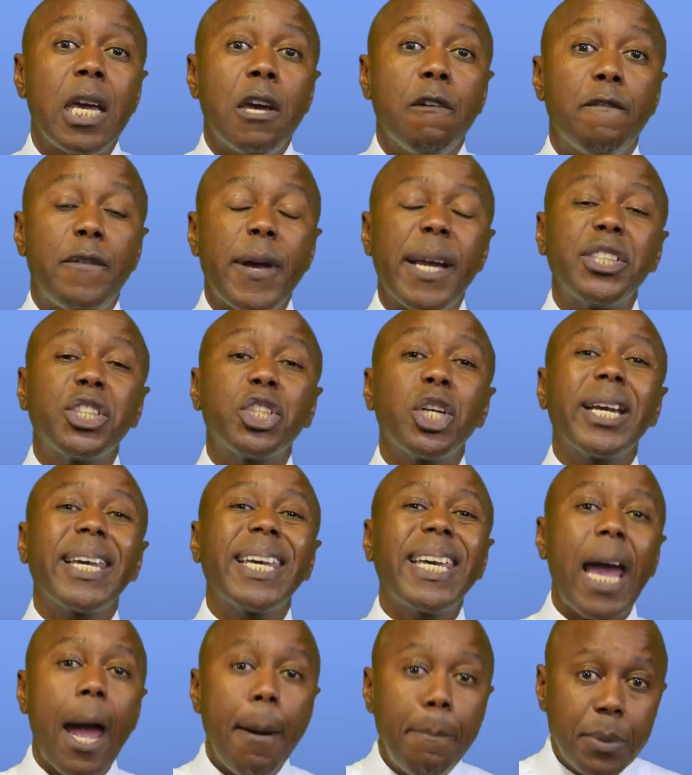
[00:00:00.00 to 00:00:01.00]
Venture
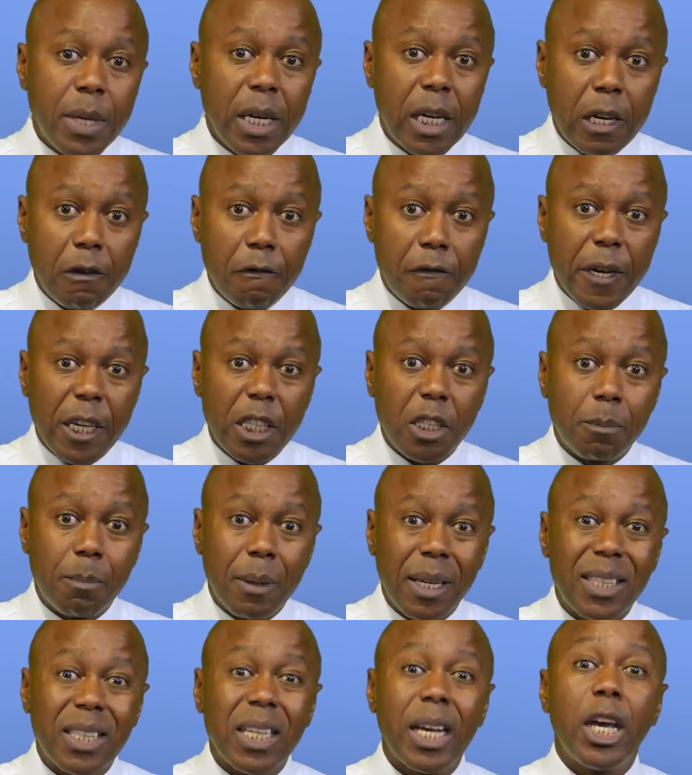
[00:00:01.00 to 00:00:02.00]
capital
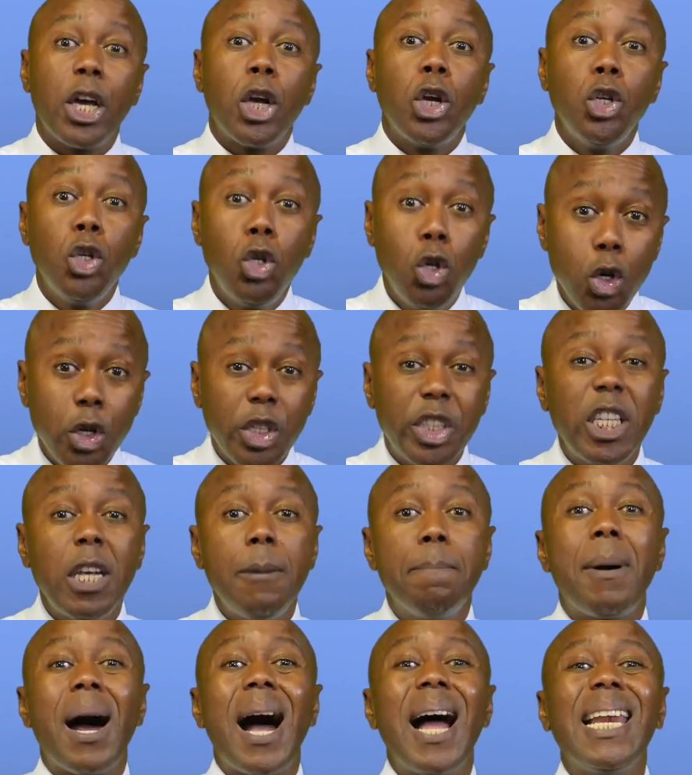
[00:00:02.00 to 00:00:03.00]
investments usually
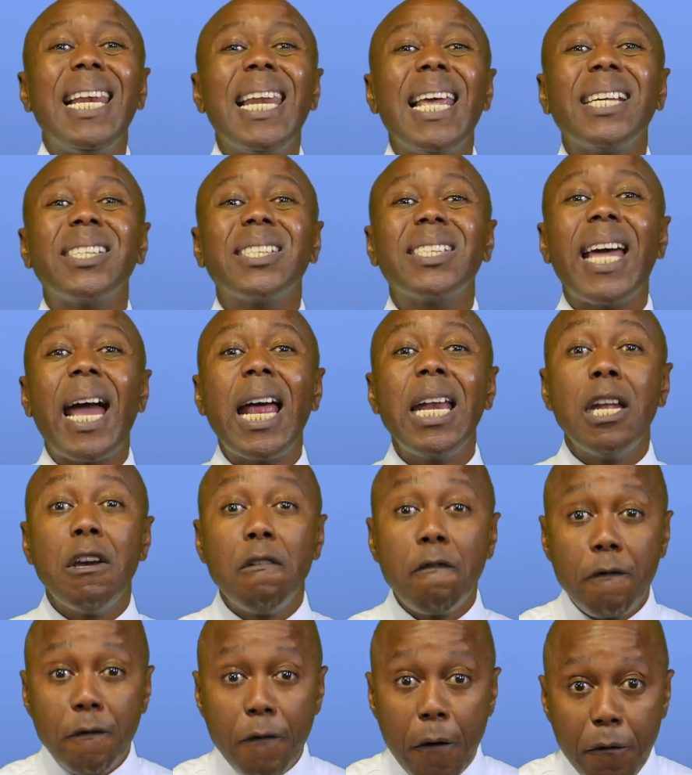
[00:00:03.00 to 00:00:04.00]
buy less than
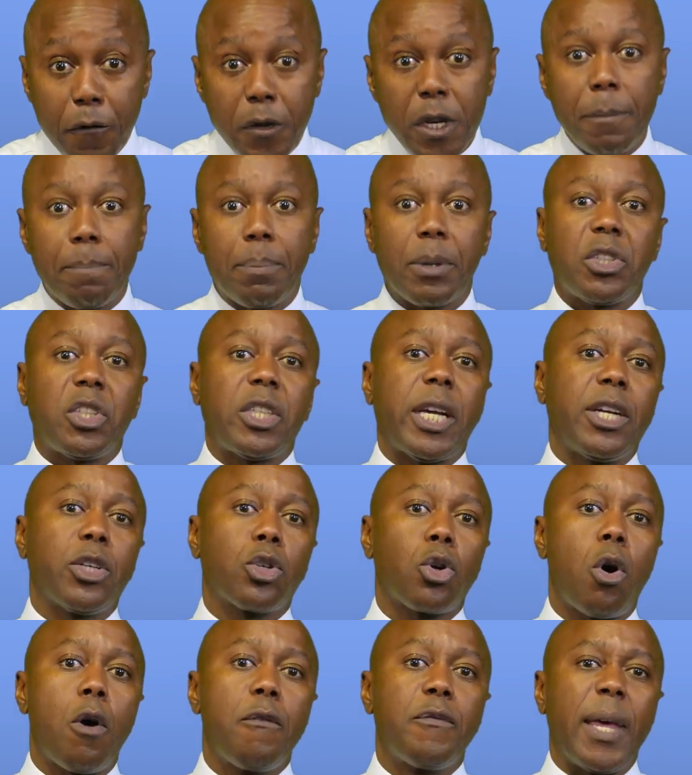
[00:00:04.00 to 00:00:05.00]
50%
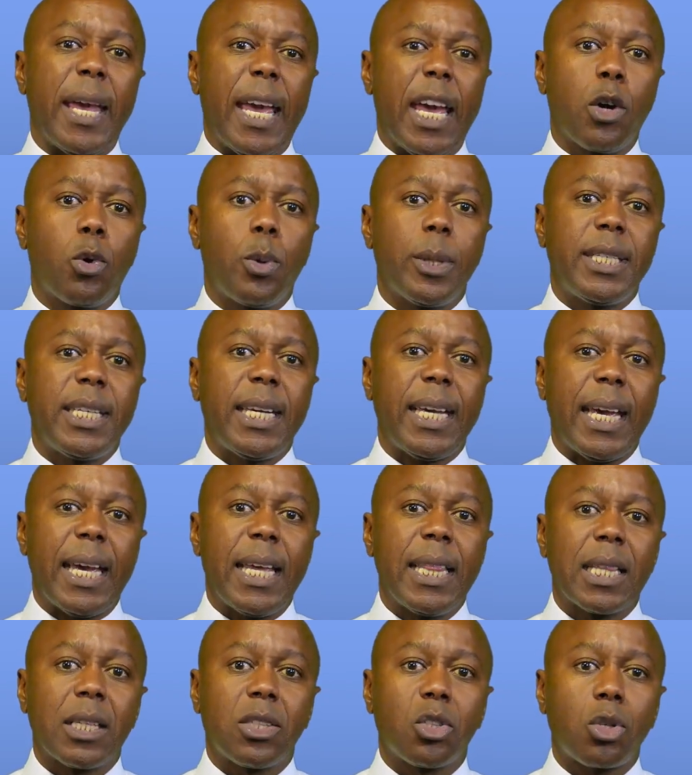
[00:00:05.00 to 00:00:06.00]
of the equity
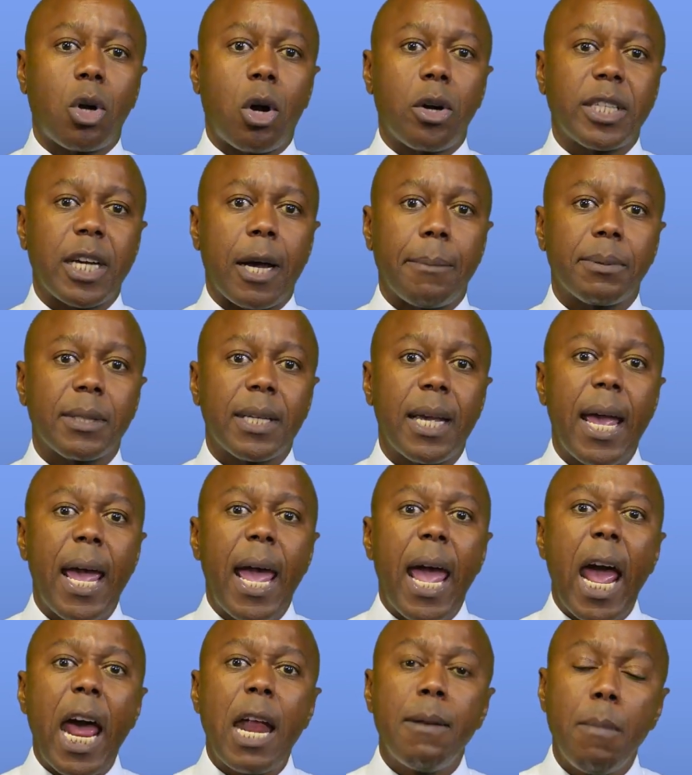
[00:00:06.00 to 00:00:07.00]
in the startups.
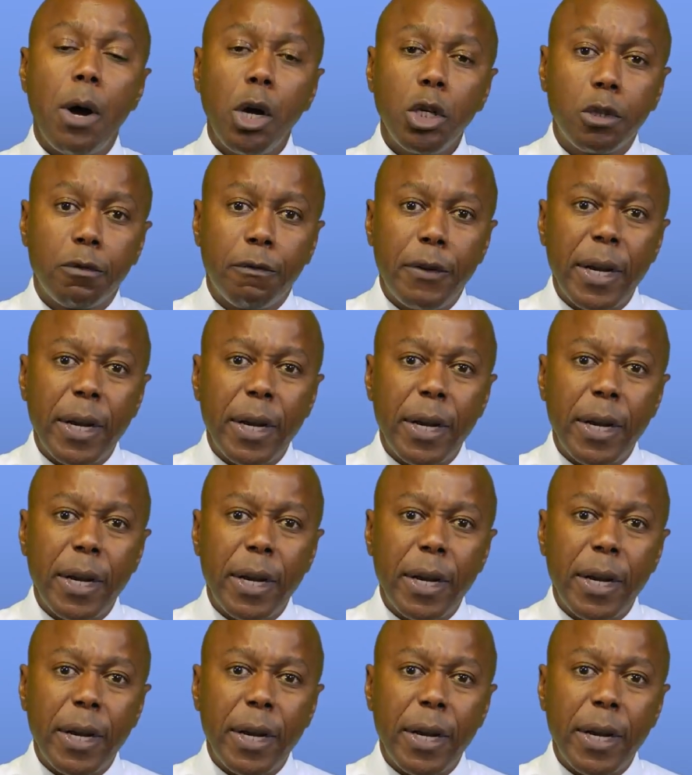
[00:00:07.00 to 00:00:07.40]
And most